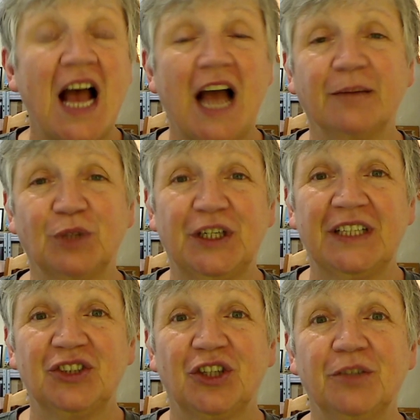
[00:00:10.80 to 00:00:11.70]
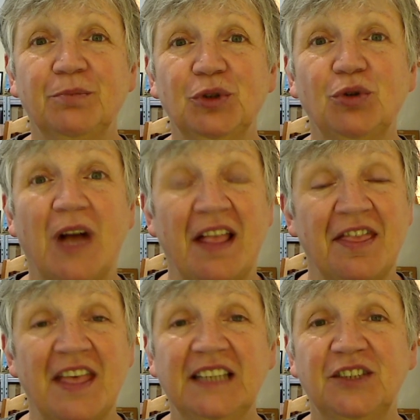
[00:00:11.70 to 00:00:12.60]
I'm Lorraine Turnbull and
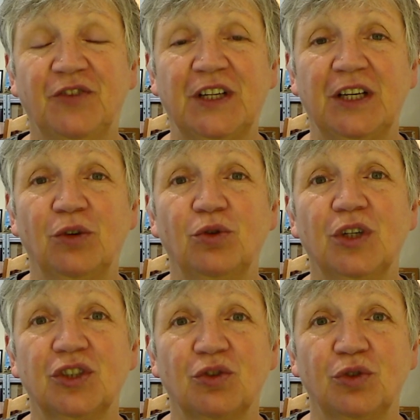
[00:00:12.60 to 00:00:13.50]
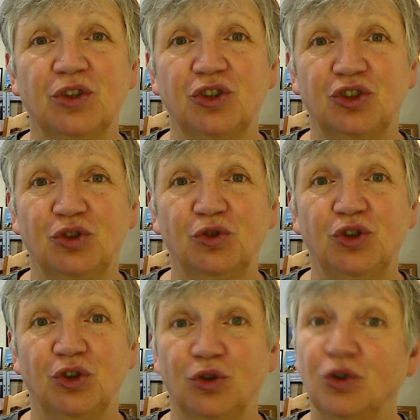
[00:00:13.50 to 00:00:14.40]
this video is going to show
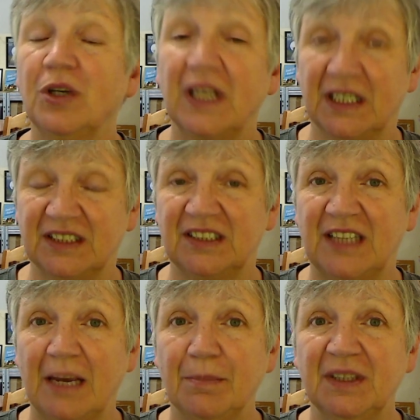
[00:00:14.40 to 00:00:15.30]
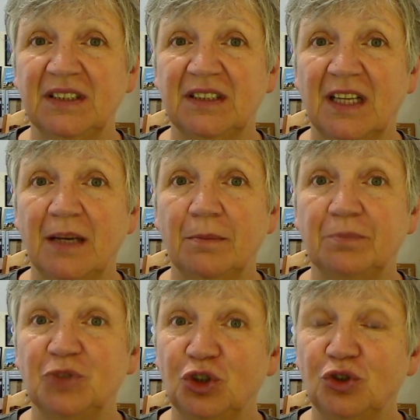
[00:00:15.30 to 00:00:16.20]
you in a step-by-step
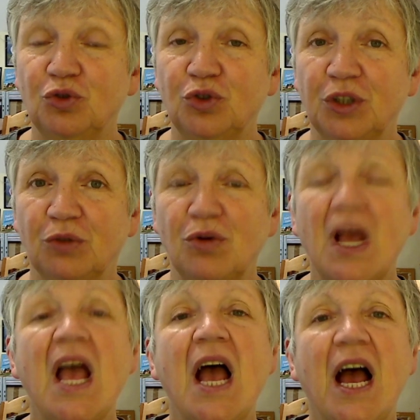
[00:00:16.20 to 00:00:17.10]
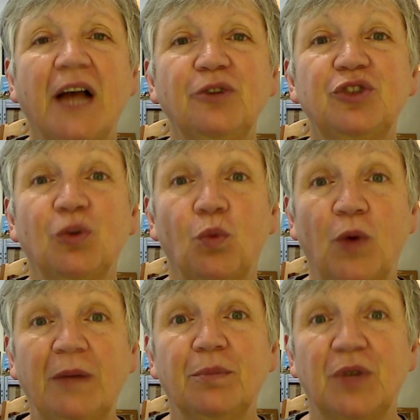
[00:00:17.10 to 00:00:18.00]
tutorial how to
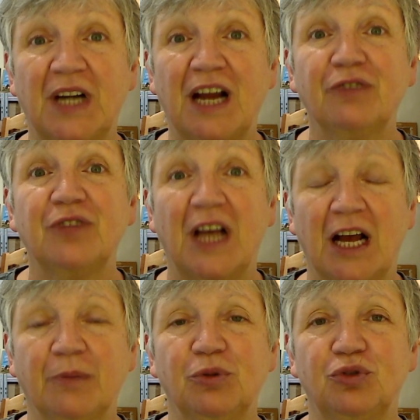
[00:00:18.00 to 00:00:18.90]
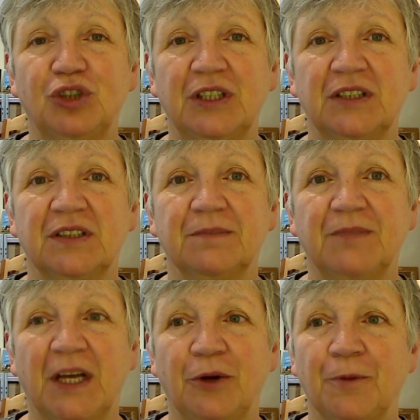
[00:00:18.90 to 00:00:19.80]
whip graft apple trees.
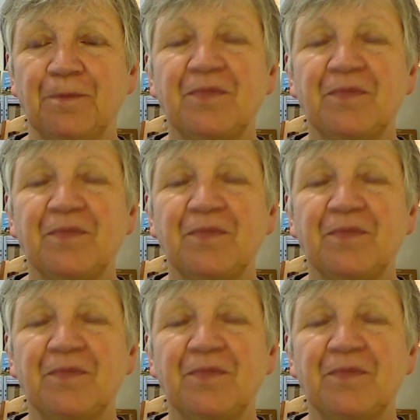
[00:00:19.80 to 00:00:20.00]
Now,